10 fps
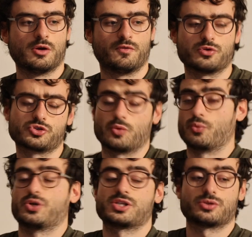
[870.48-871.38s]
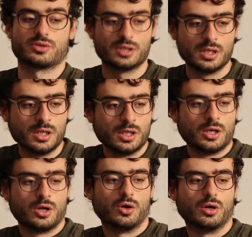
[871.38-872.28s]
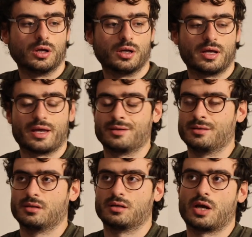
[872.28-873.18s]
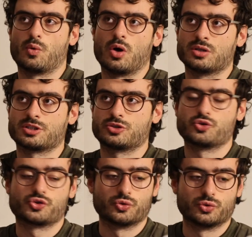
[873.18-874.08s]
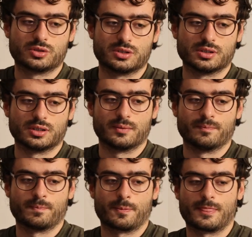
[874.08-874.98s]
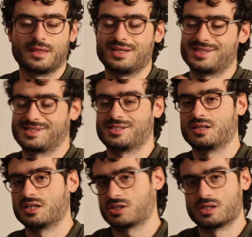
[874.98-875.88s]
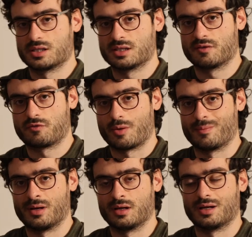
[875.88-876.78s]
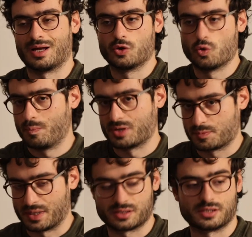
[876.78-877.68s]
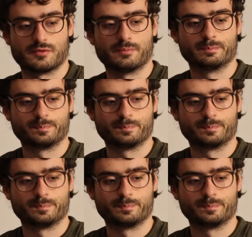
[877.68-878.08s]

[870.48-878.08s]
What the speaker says: for some reason, and I wanted to shoot the scene from a low perspective.